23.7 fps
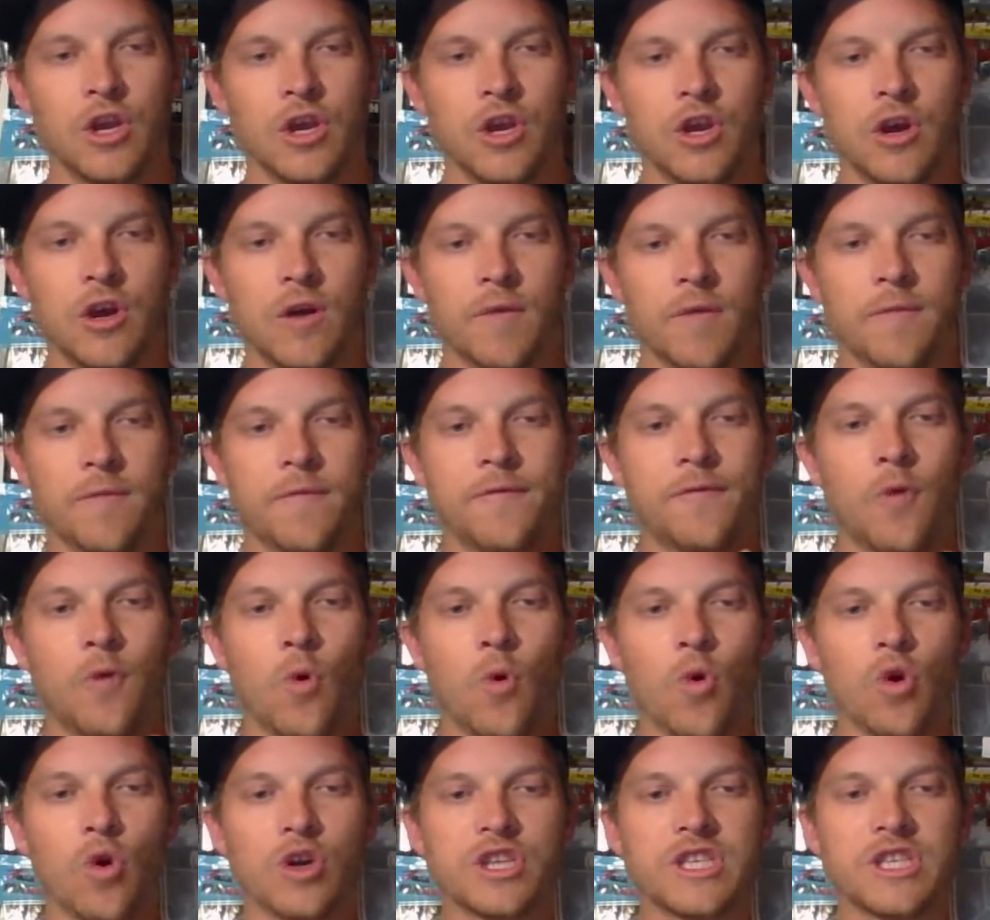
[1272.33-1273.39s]
you know,
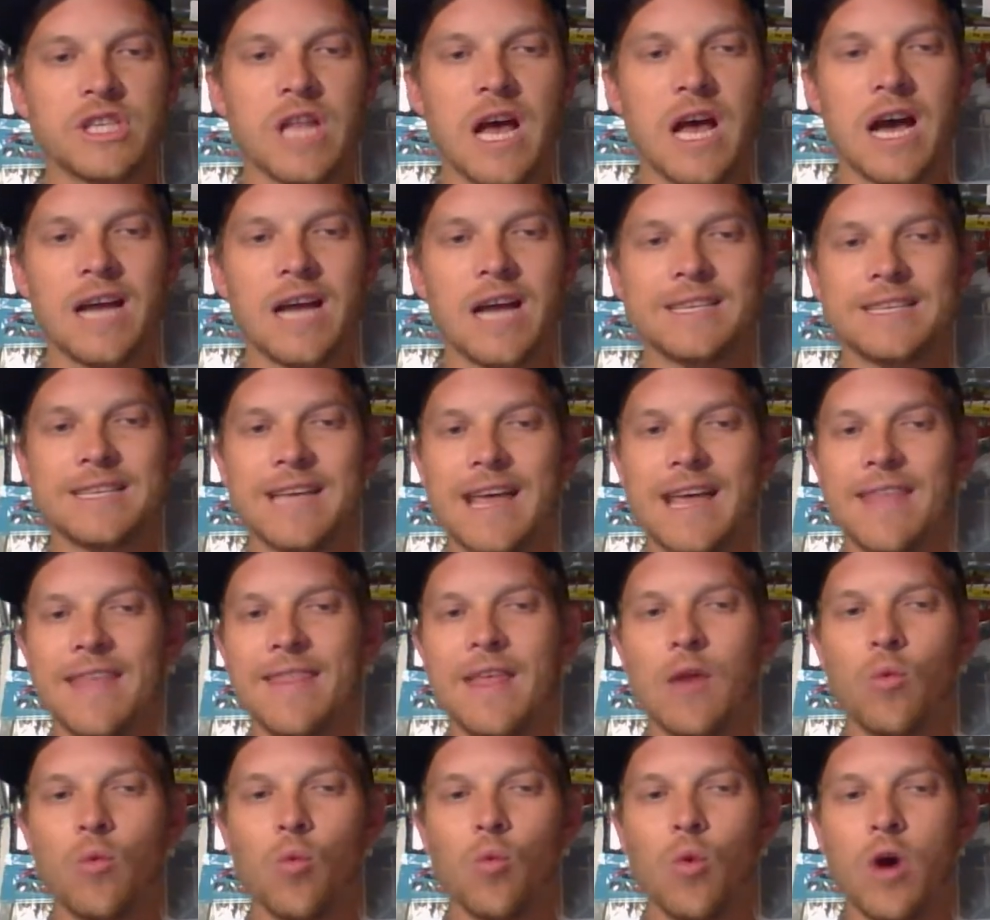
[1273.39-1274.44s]
four slots and
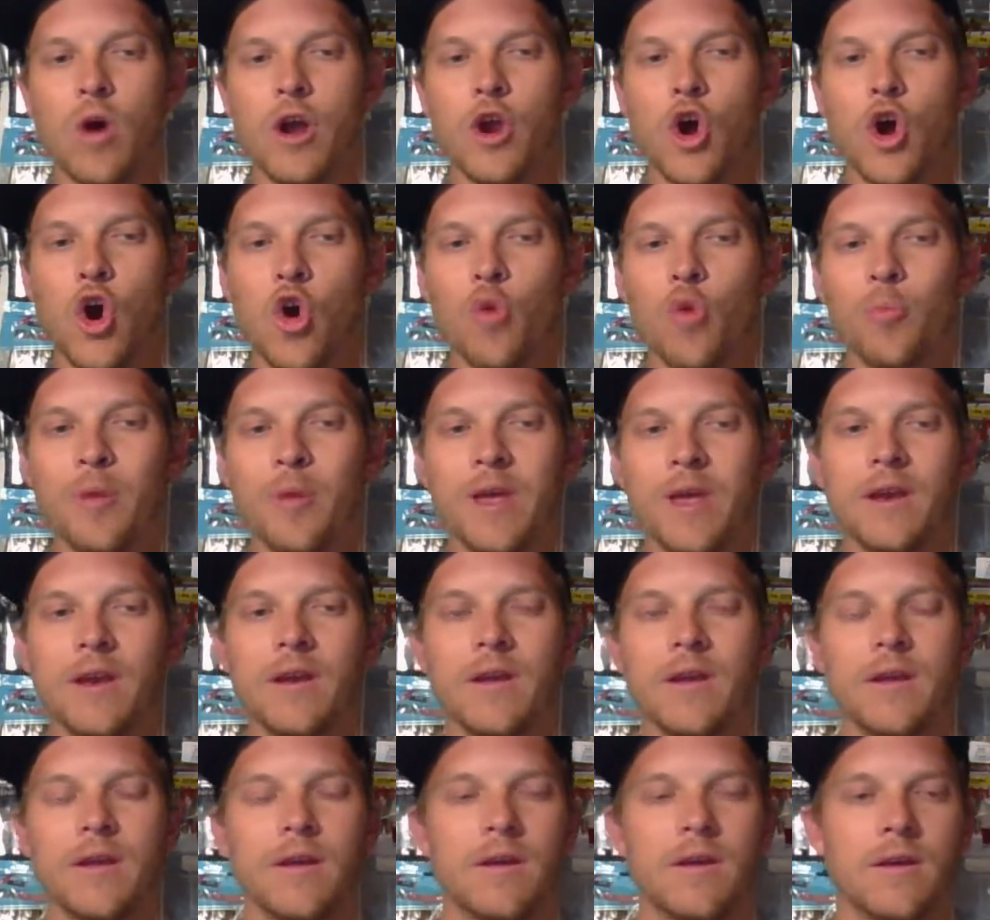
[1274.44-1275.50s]
then one open
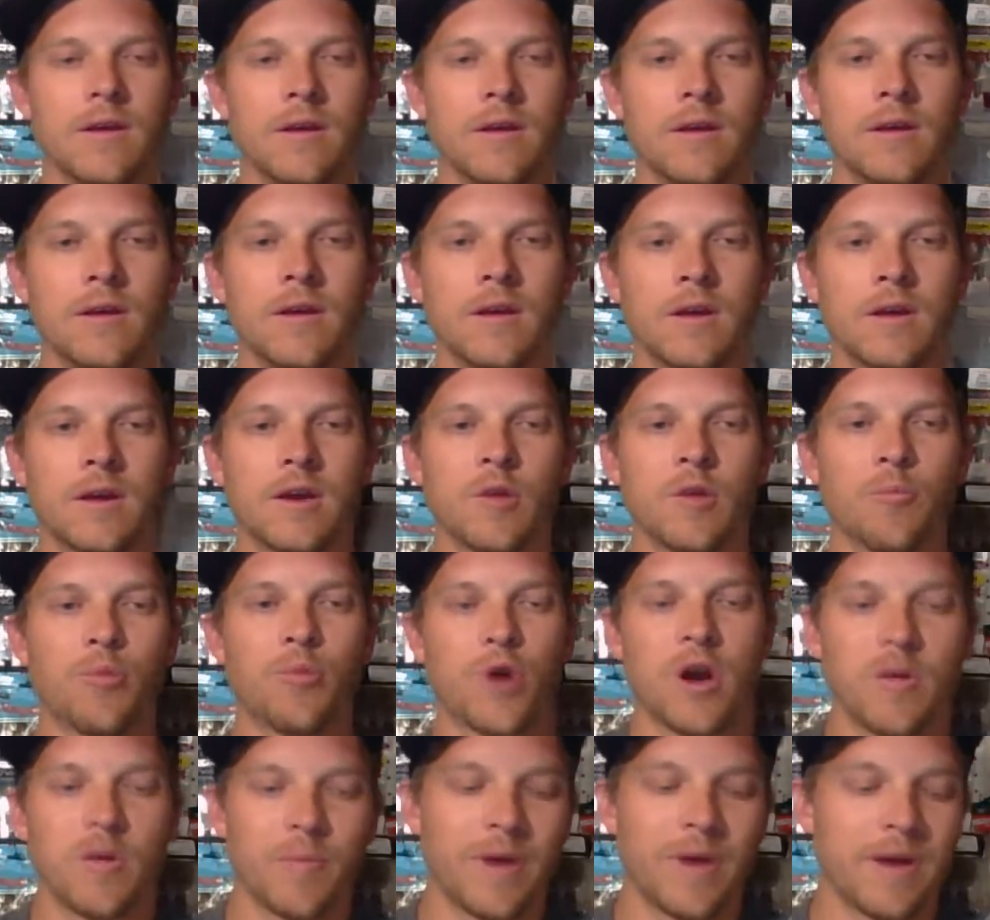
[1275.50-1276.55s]

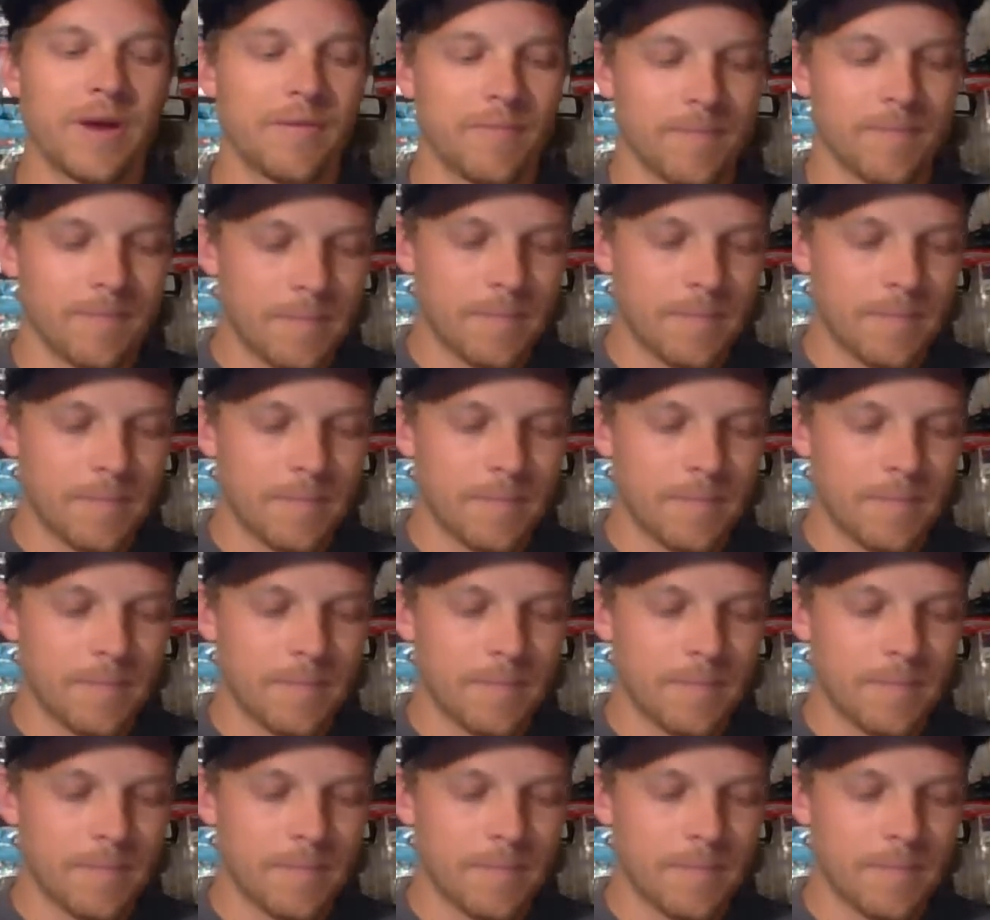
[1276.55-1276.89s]
compartment.